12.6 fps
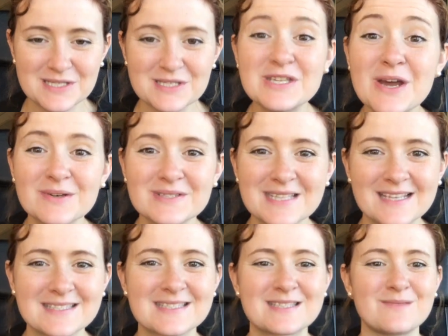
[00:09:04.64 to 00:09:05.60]
no
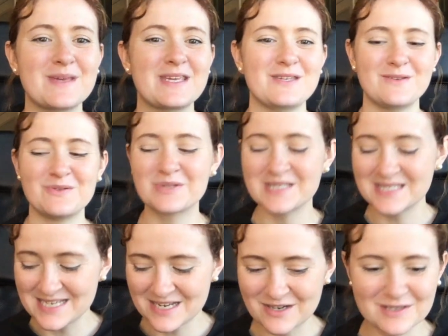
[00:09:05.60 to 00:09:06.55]
sense to me. You use
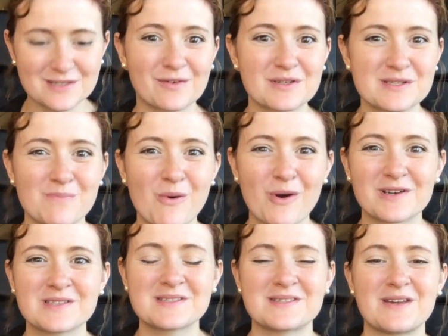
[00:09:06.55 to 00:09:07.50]
sneakers for
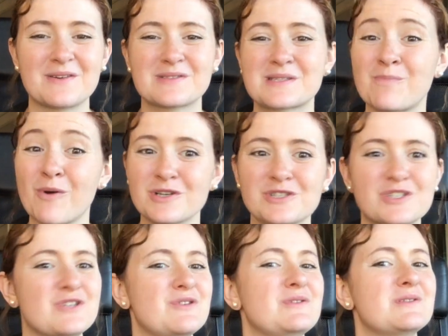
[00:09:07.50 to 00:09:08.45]
sports. So sport
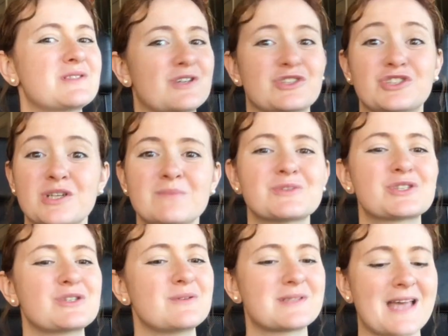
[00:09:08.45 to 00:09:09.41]
shoes or gym
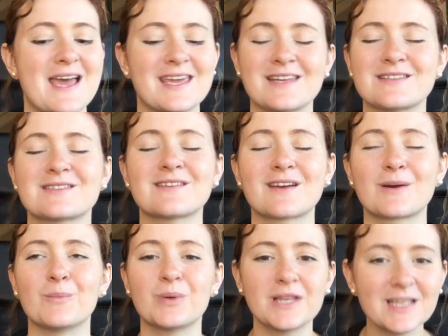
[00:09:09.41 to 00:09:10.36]
shoes, I can
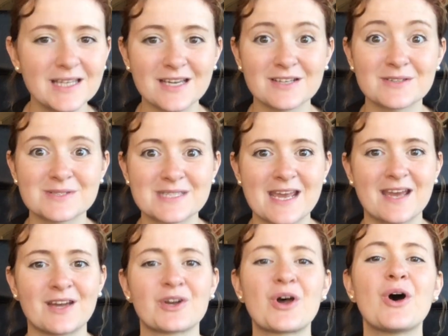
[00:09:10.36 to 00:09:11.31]
completely
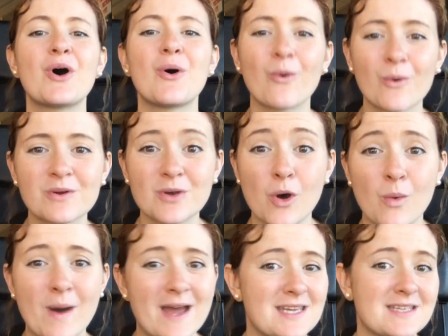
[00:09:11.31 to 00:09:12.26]
understand. Or the
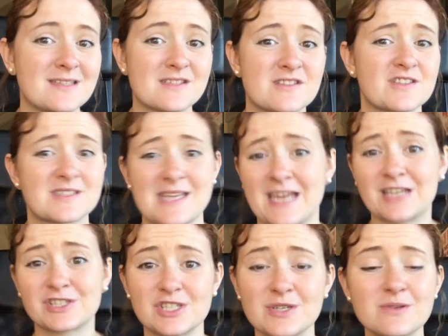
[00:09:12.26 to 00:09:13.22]
Hawaiians just
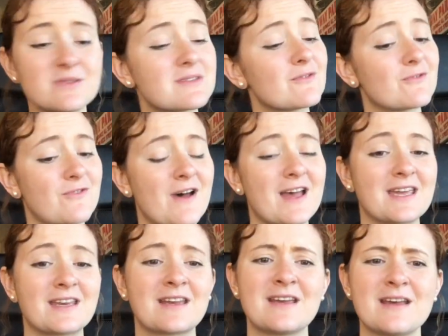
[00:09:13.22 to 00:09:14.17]
saying shoes,
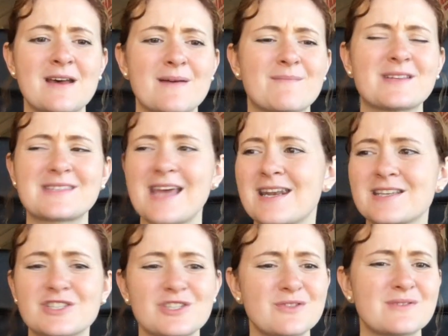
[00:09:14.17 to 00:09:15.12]
fine. But
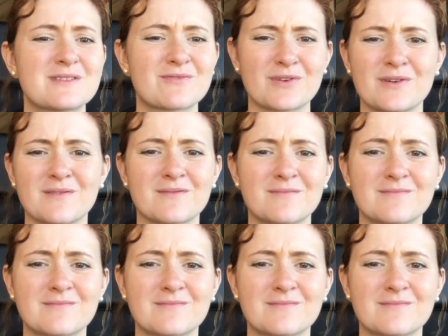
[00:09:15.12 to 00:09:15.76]
tennis shoes for